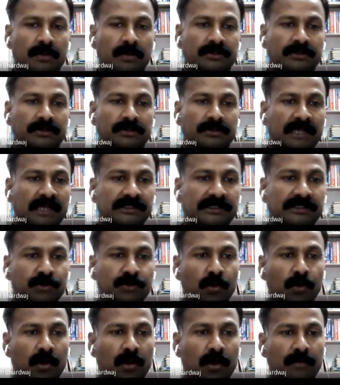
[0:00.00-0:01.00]
Charles
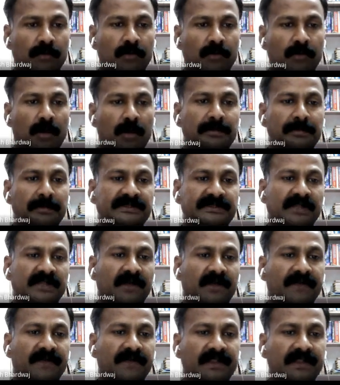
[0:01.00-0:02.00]
Coulomb
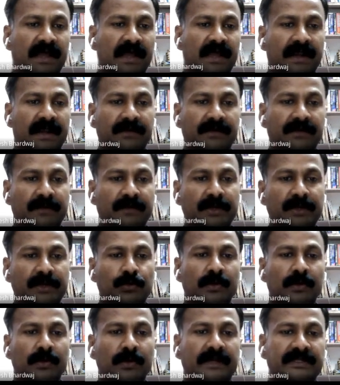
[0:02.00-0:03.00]
observed that when
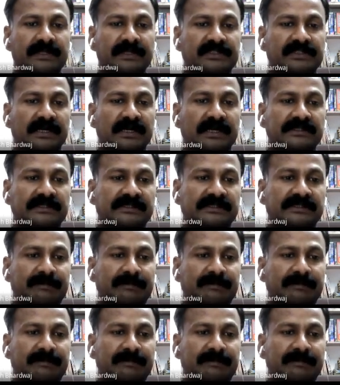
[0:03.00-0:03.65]
two electric charges